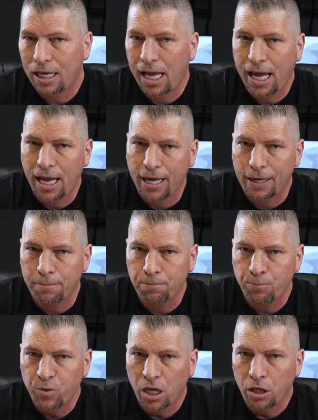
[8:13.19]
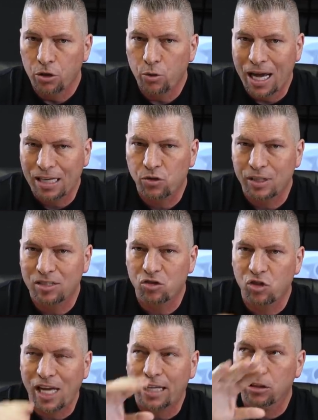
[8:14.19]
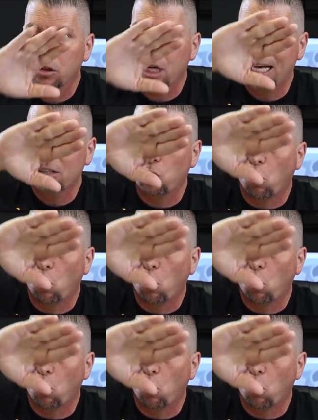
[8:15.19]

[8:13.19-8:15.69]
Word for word: And you actually standardize